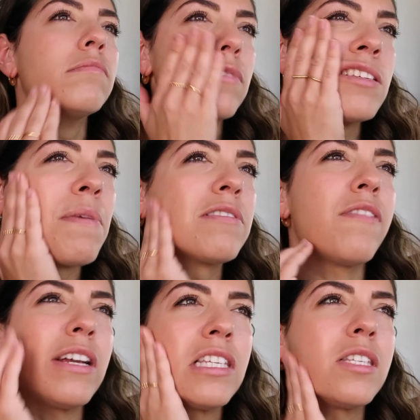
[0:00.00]
Smells
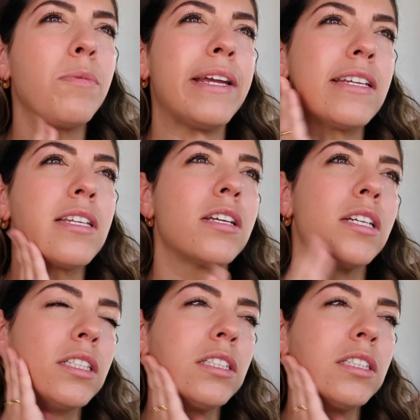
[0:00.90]
very sweet.